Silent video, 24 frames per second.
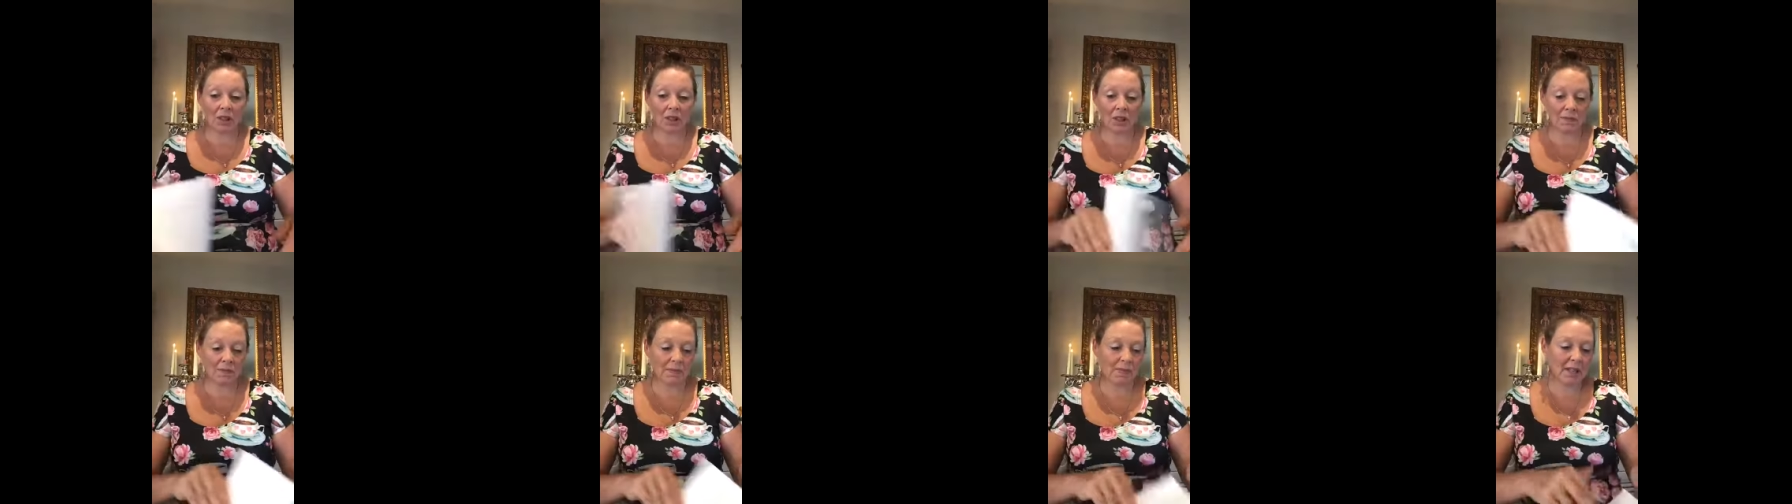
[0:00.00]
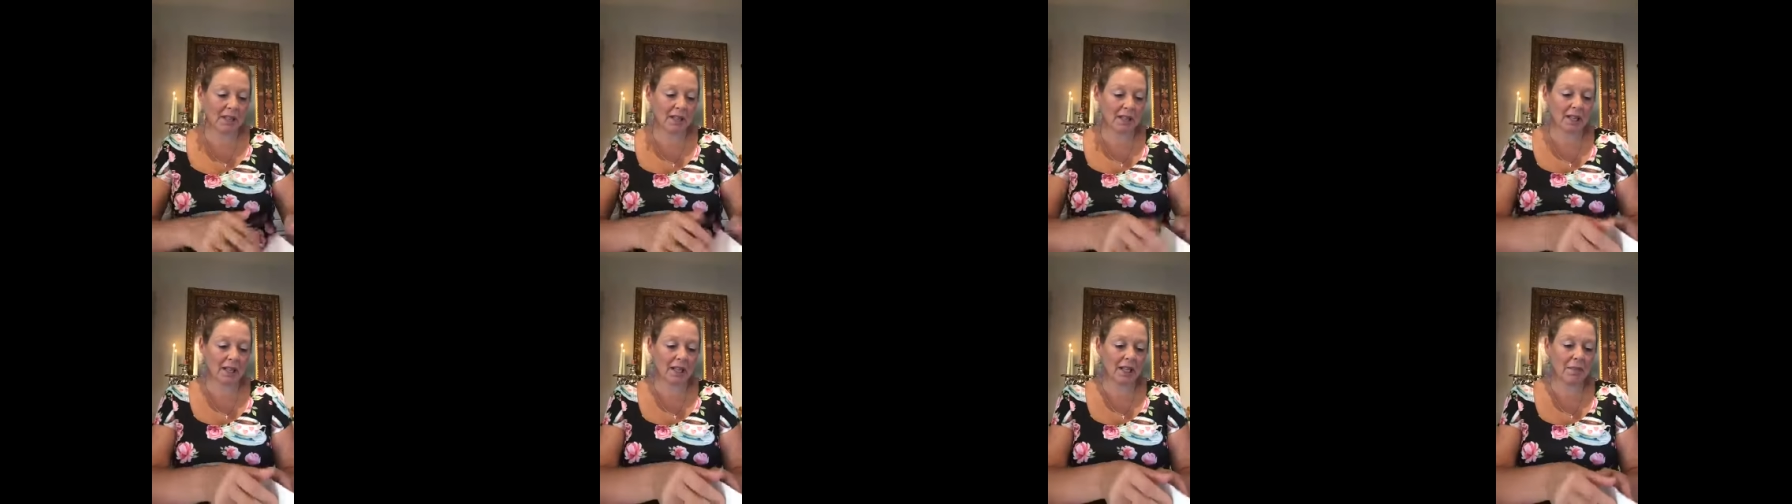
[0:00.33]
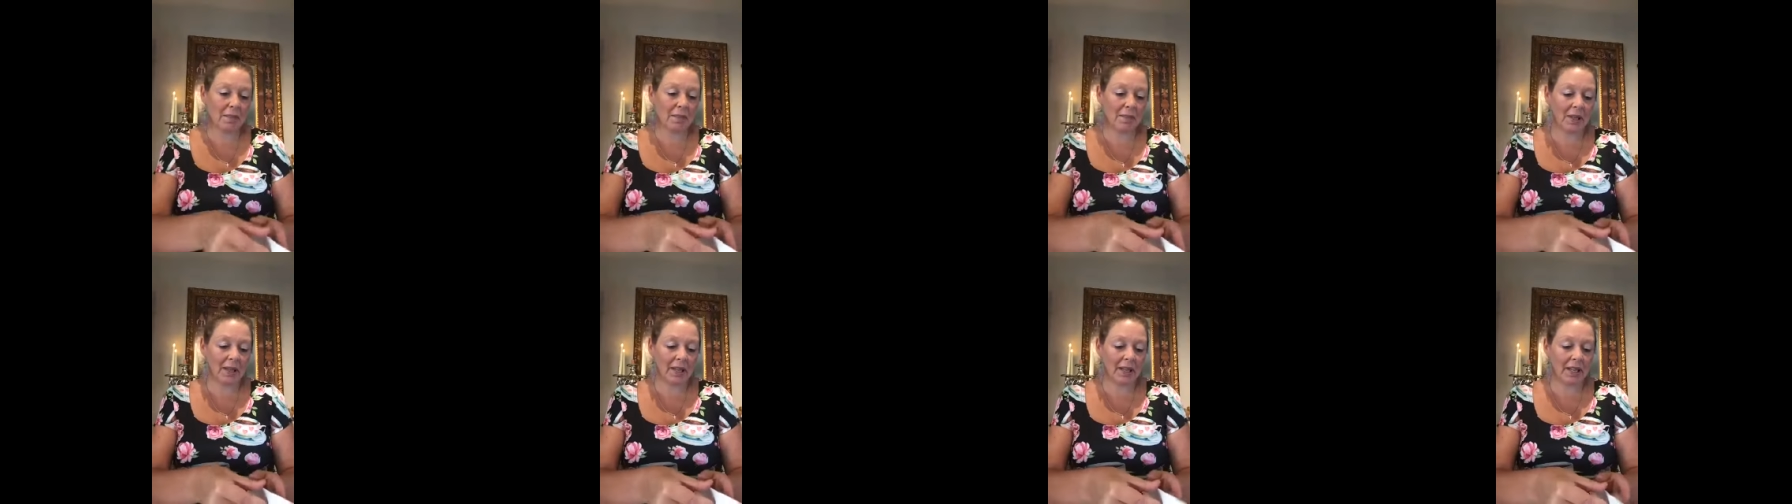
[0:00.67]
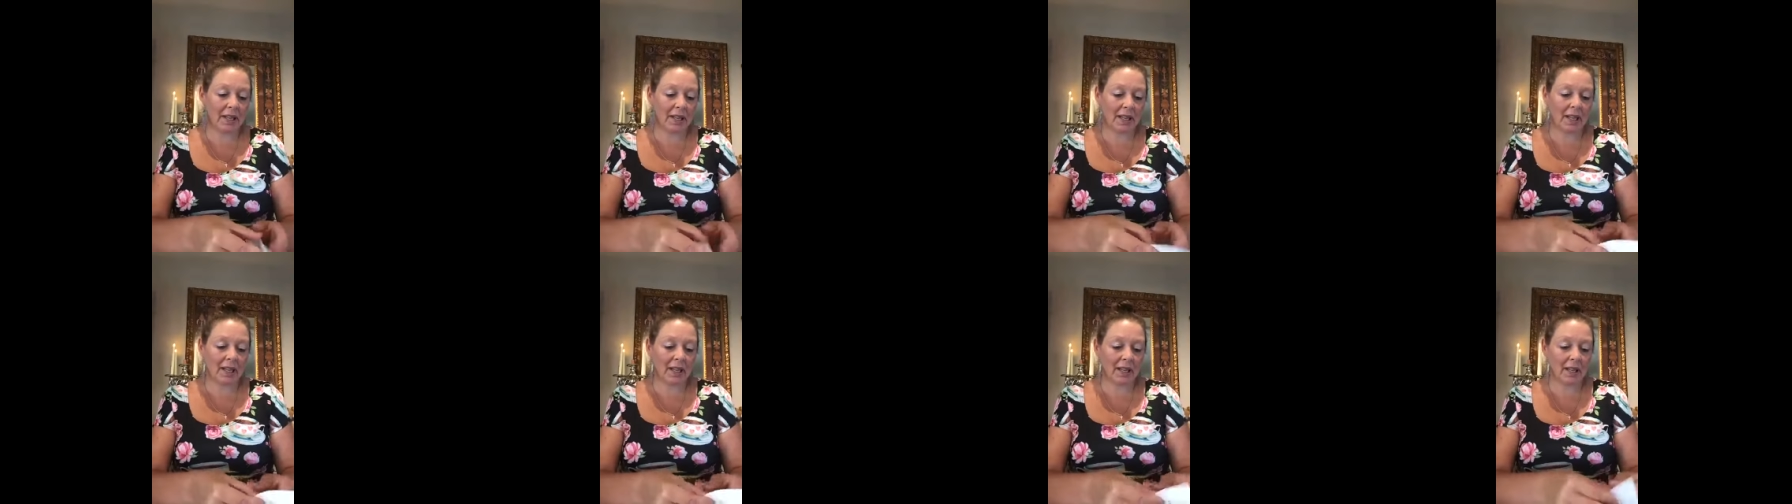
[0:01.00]
I've got a, there's a
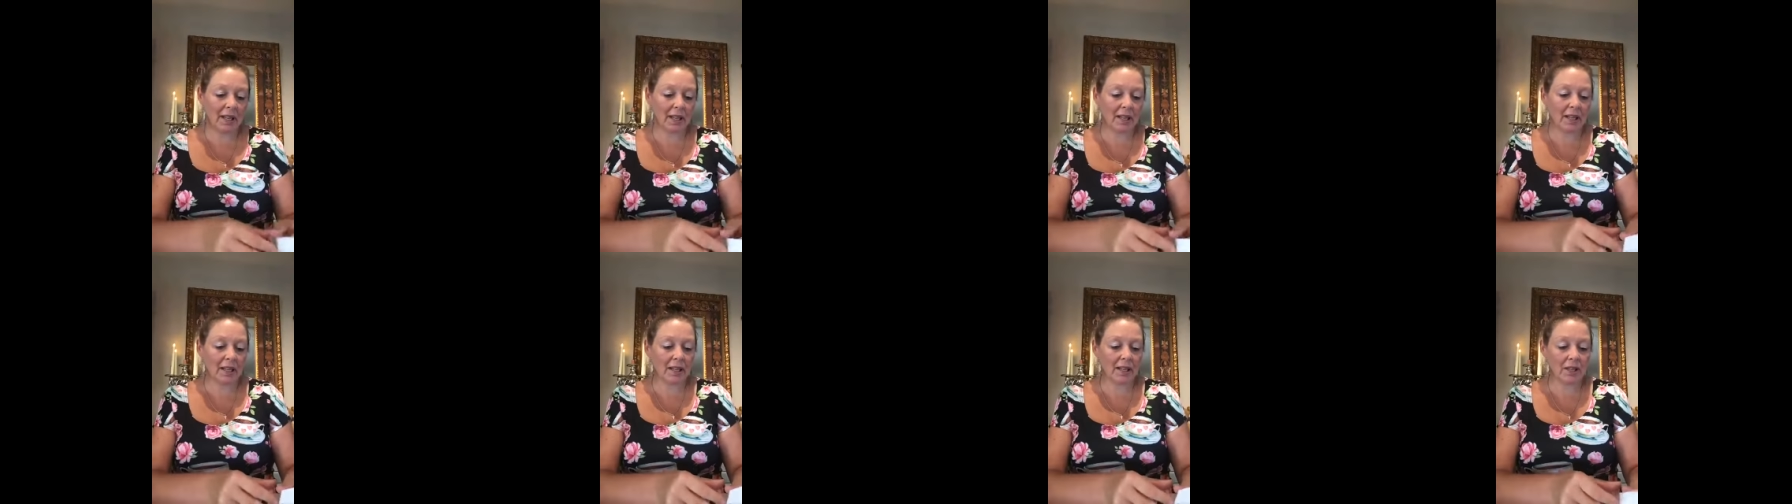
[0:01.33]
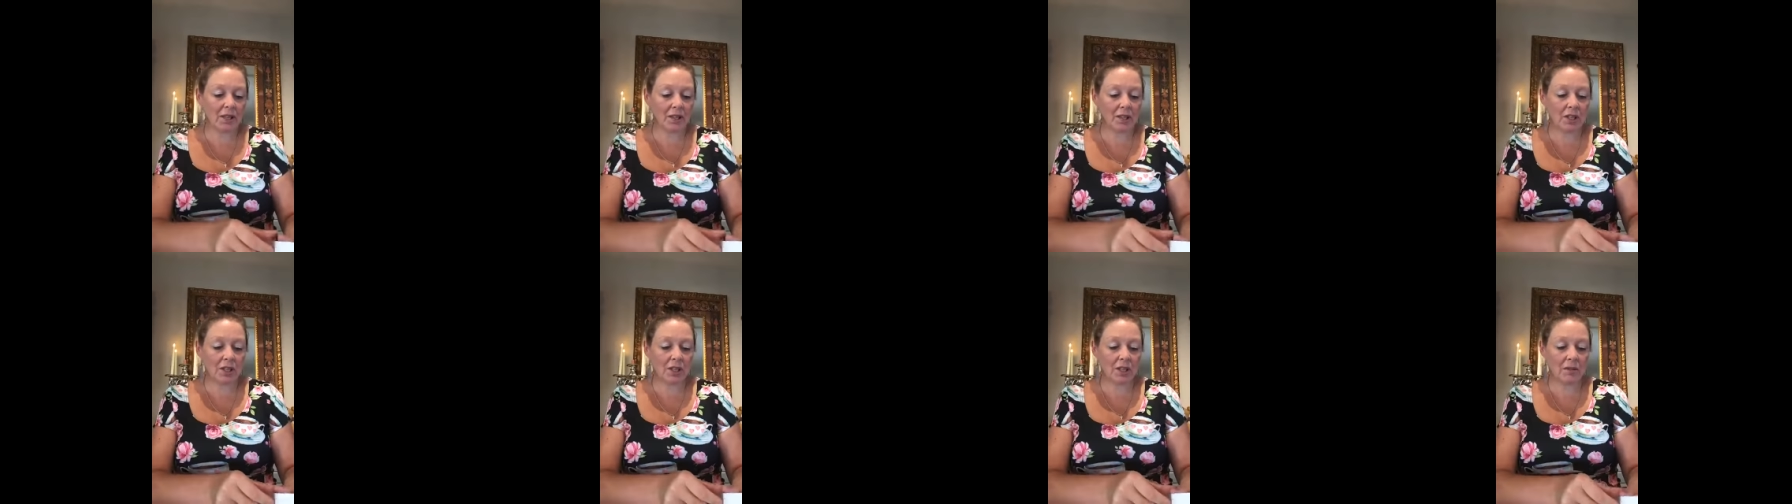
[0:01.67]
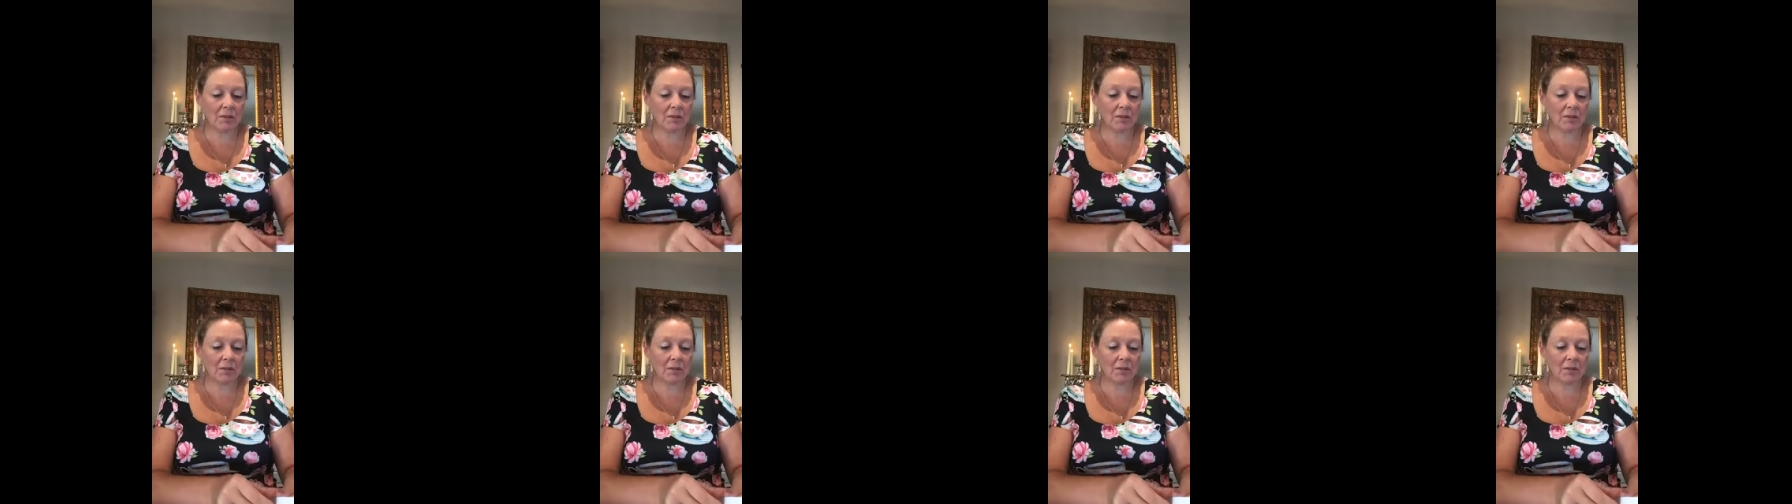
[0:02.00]
couple in here that